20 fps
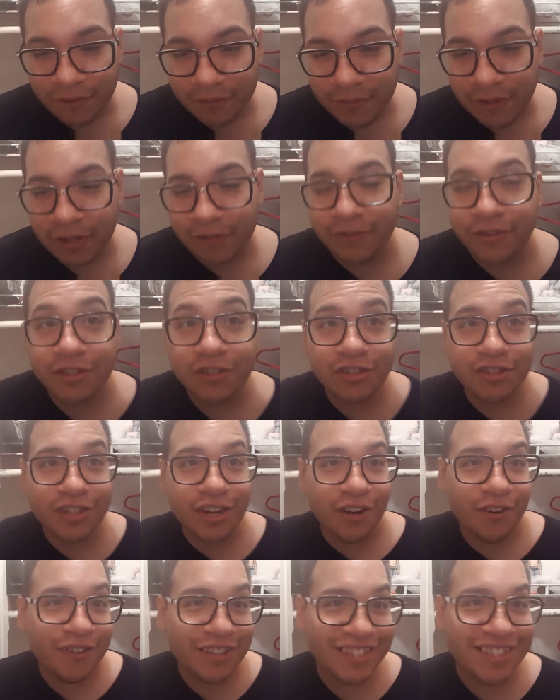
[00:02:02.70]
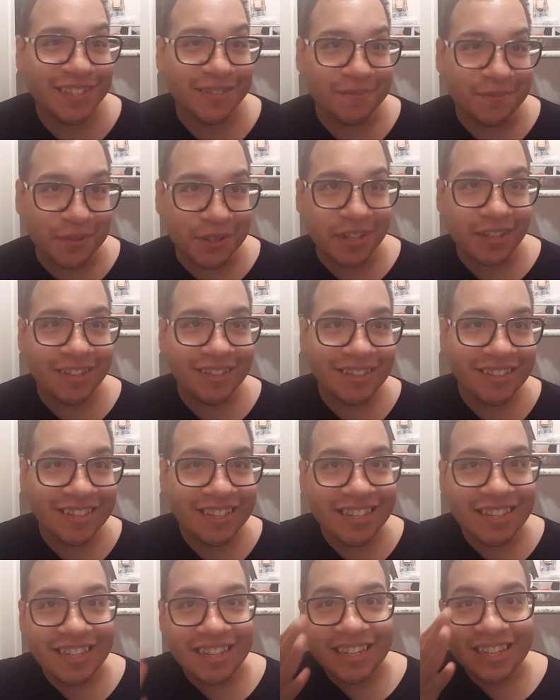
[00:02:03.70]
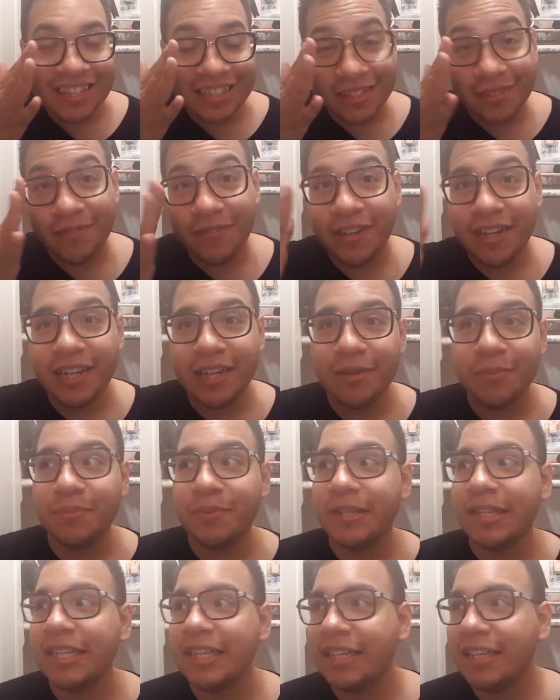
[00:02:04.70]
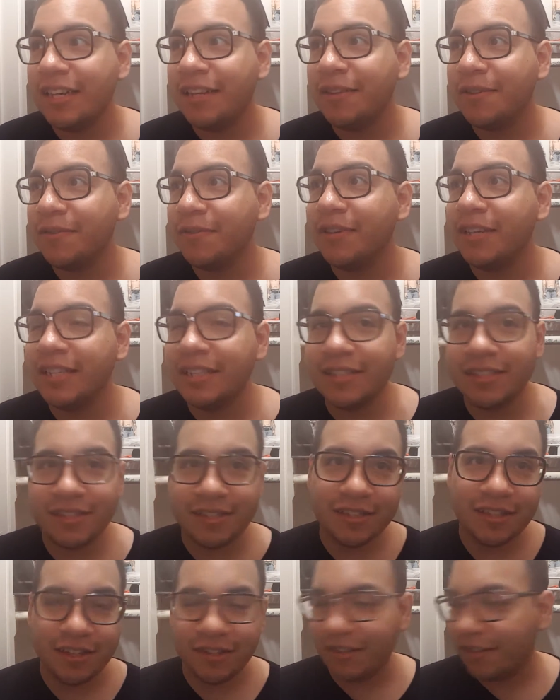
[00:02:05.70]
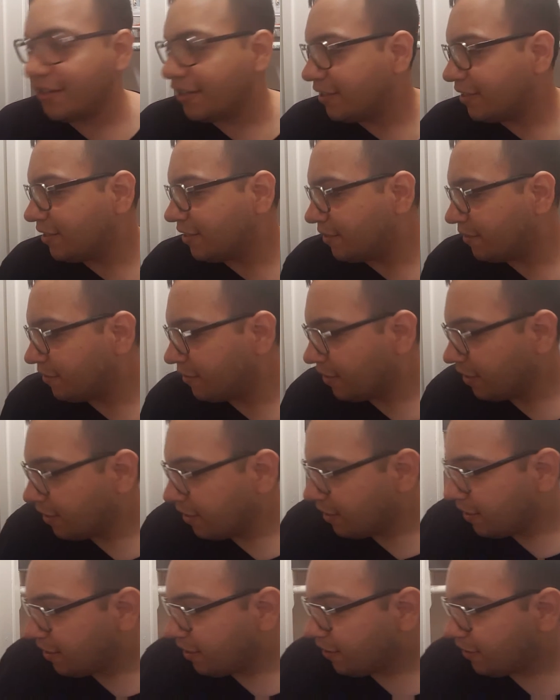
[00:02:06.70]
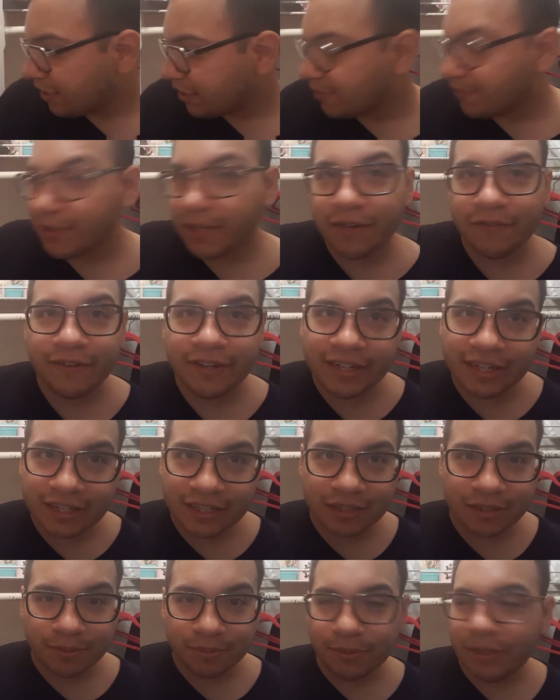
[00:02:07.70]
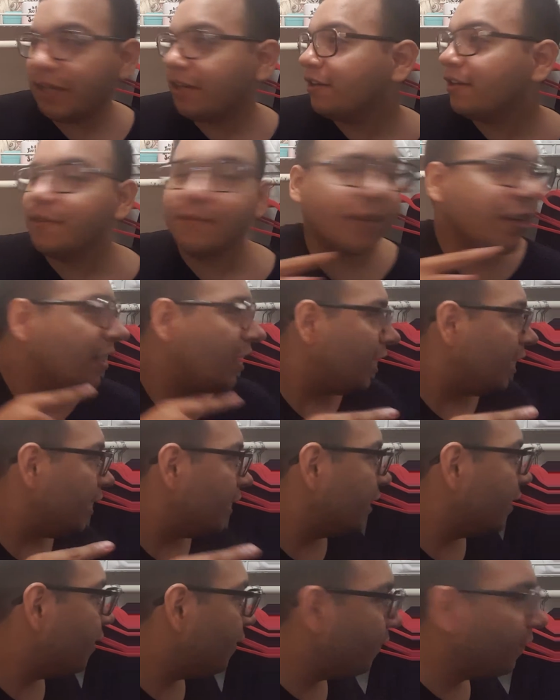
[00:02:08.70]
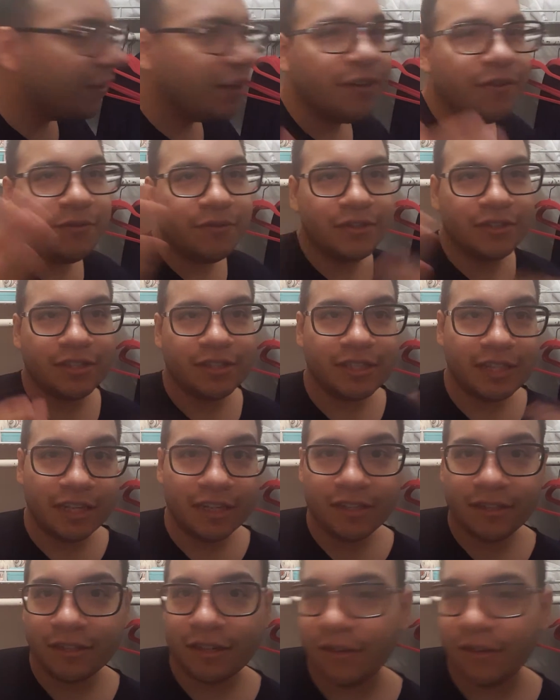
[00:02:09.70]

them. Now, if you're just going somewhere, it's fine, but otherwise, it's not a good idea. All right, so I'm going to get my next pair, and I'm going to hang it up here, and we'll just kind of